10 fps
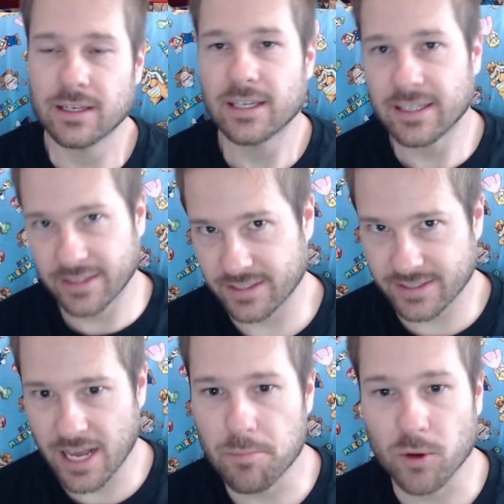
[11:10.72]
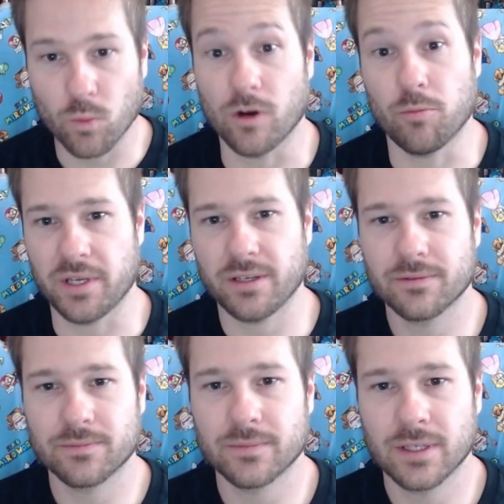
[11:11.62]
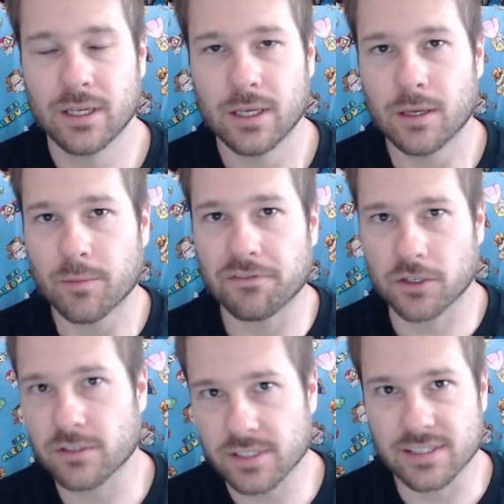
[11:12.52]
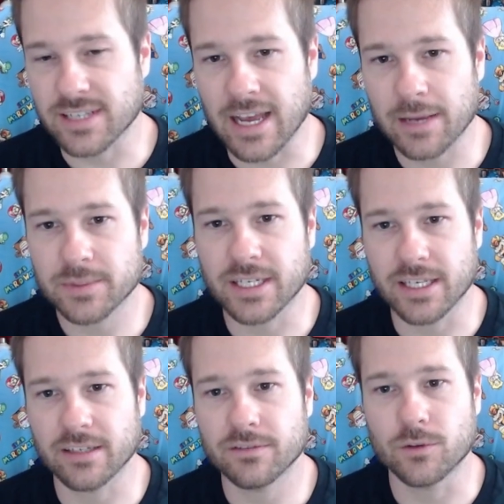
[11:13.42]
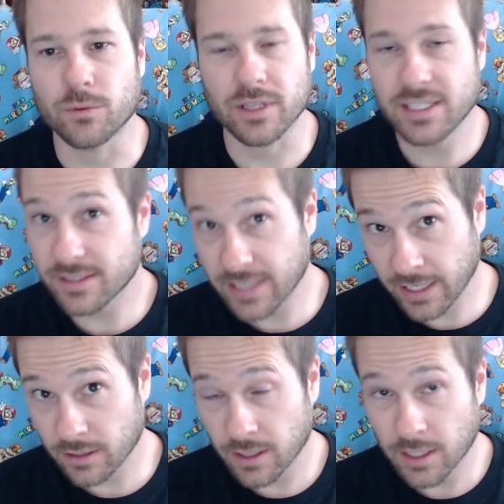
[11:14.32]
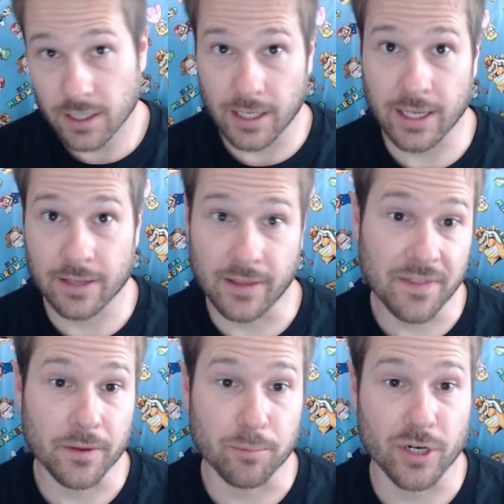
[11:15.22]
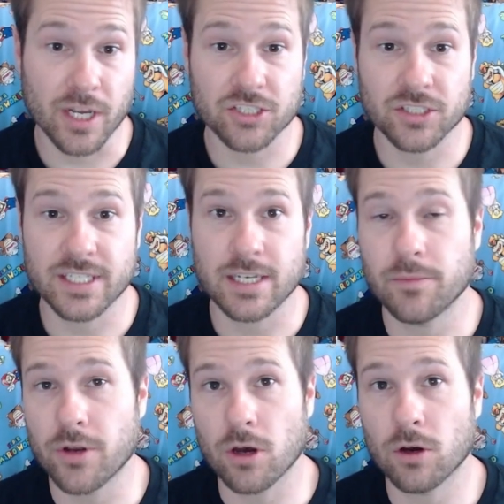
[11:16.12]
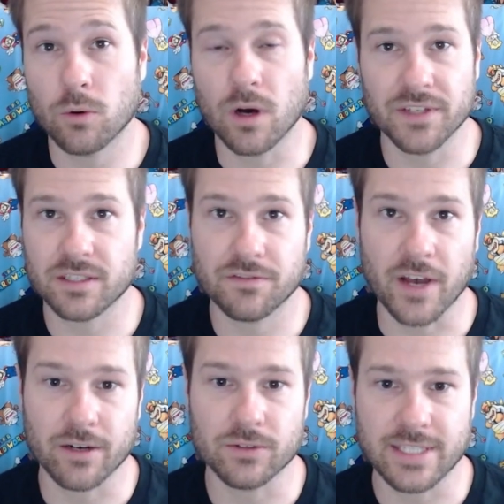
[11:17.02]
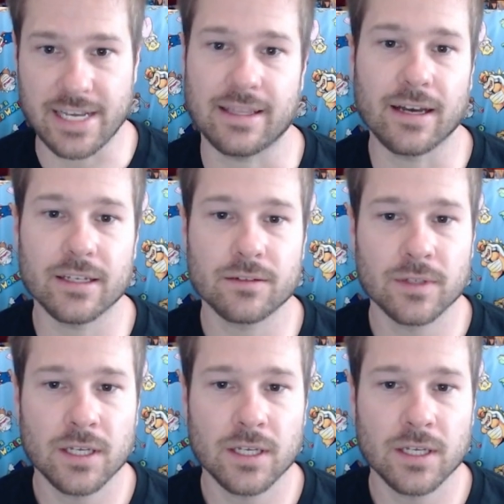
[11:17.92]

In this step, it will be. But first, it's time to give the release date and let the production team know of its final deadline.